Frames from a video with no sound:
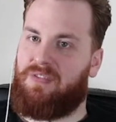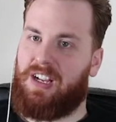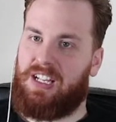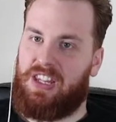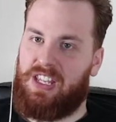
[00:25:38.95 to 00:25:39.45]

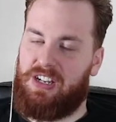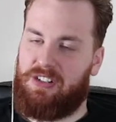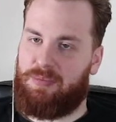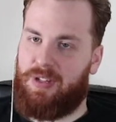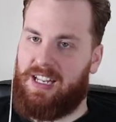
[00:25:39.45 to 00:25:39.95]
fucking
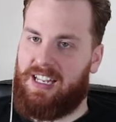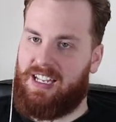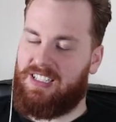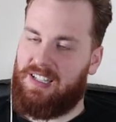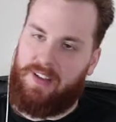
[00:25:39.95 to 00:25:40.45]
theaters playing it
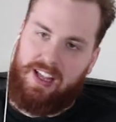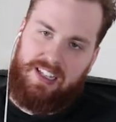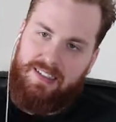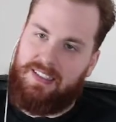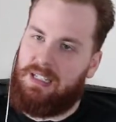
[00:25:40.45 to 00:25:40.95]
because they've got,
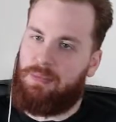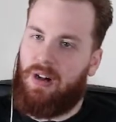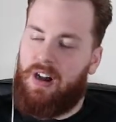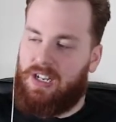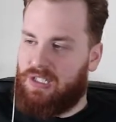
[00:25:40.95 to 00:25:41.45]
like,
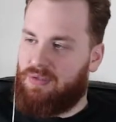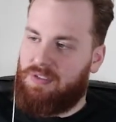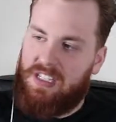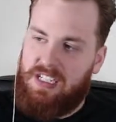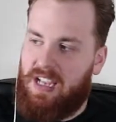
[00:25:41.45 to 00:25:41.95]
D-Box,
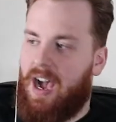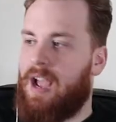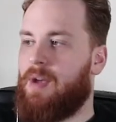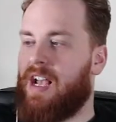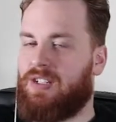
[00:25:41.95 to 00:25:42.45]
3D,
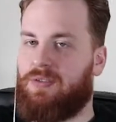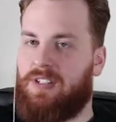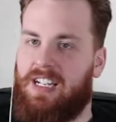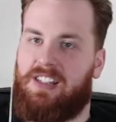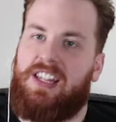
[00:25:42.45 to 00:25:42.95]
IMAX
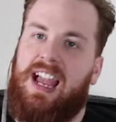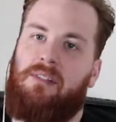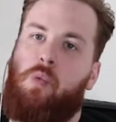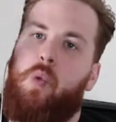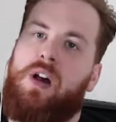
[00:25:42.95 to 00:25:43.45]
3D, and then they
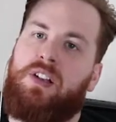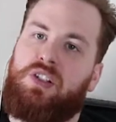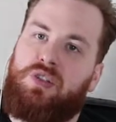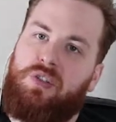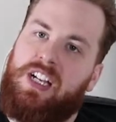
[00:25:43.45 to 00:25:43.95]
have one
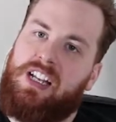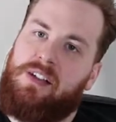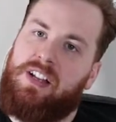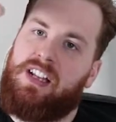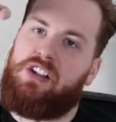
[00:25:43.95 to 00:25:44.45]
screening
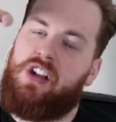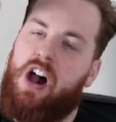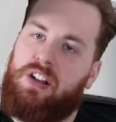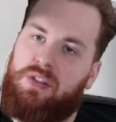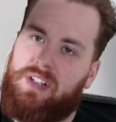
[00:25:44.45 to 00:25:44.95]
of it in
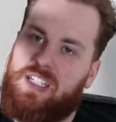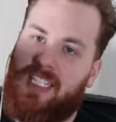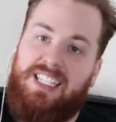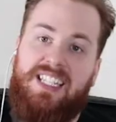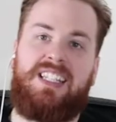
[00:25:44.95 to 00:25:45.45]

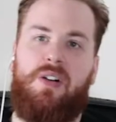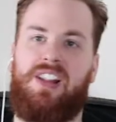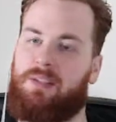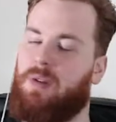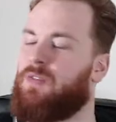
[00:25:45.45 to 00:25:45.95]
non-3D. Because that's how I
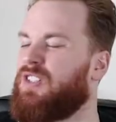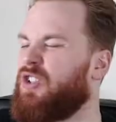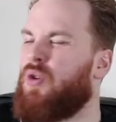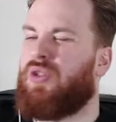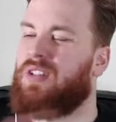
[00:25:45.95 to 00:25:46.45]
like my movies.
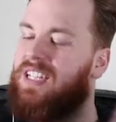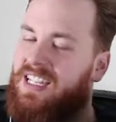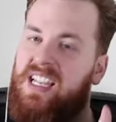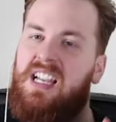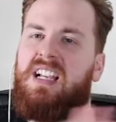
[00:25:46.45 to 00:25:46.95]
No
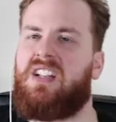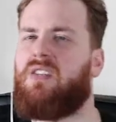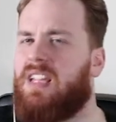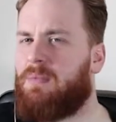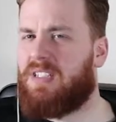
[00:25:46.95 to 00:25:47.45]
3D, no
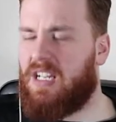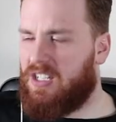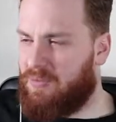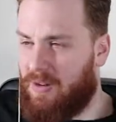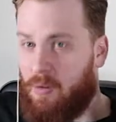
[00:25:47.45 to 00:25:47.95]
gimmicks. I
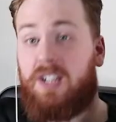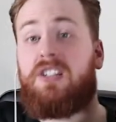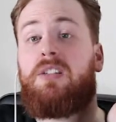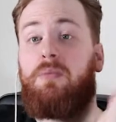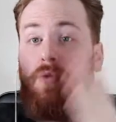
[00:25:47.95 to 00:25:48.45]
just want to
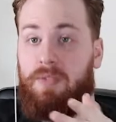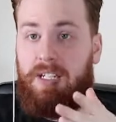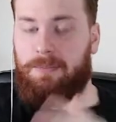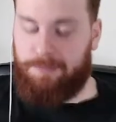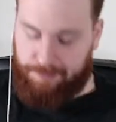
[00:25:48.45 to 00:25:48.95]
watch the movie.